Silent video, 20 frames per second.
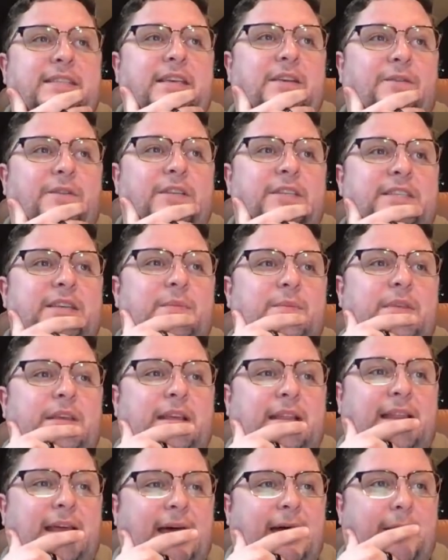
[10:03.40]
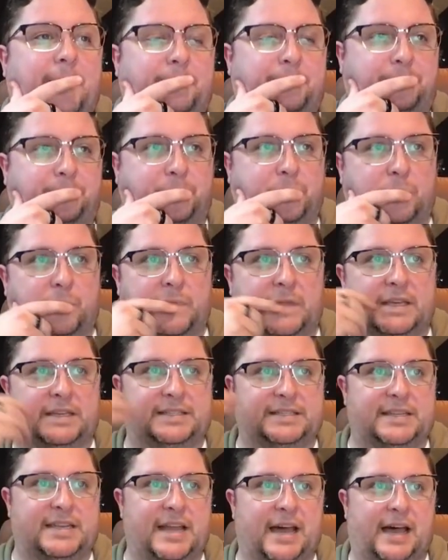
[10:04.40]
if it's something that
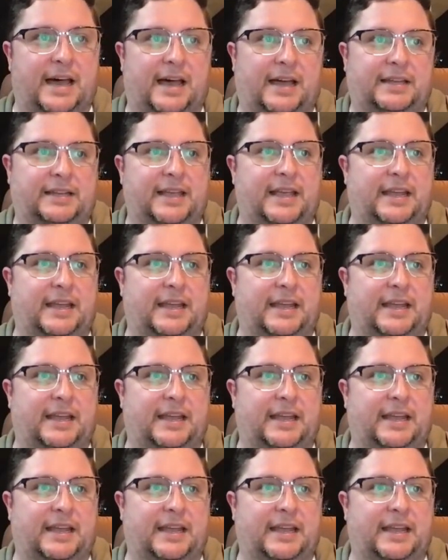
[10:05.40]
is not